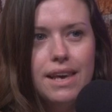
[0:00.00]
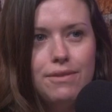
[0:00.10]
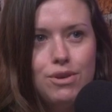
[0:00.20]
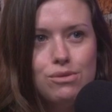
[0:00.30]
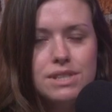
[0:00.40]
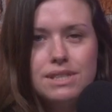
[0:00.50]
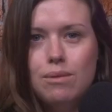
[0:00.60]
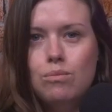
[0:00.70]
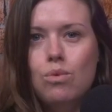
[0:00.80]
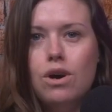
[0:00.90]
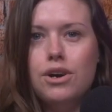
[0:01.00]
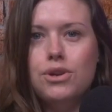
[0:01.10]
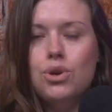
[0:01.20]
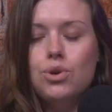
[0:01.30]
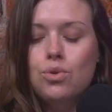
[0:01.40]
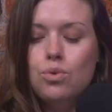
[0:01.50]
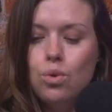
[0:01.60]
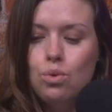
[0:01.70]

if you're someone who